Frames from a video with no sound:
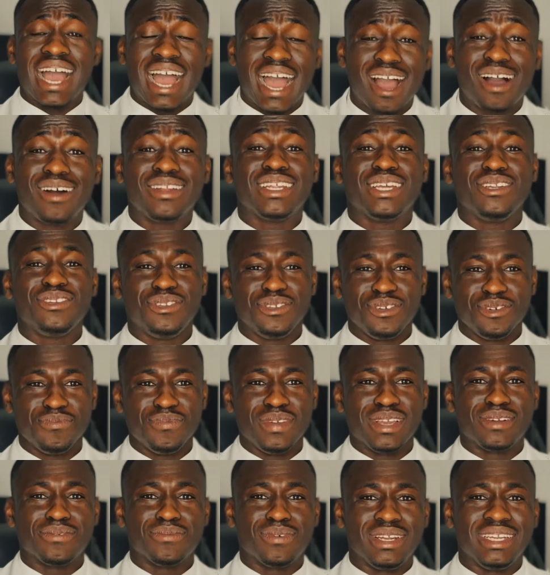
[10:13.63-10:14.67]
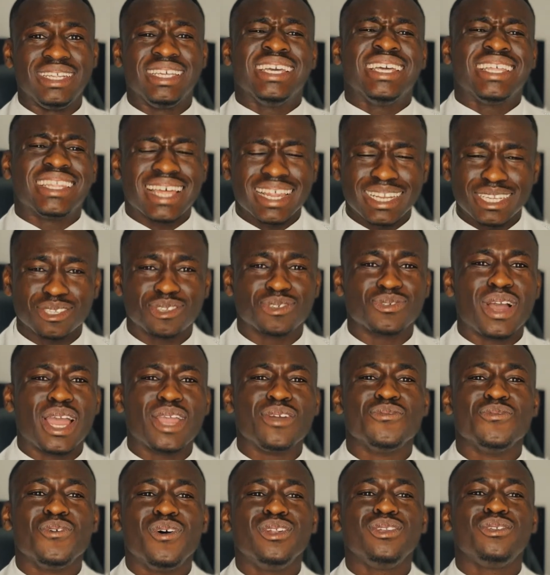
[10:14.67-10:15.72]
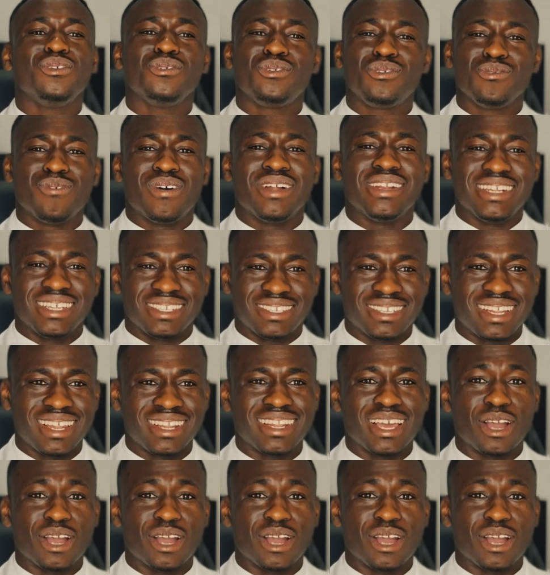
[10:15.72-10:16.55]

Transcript: How then do you make money? That is why we want you to understand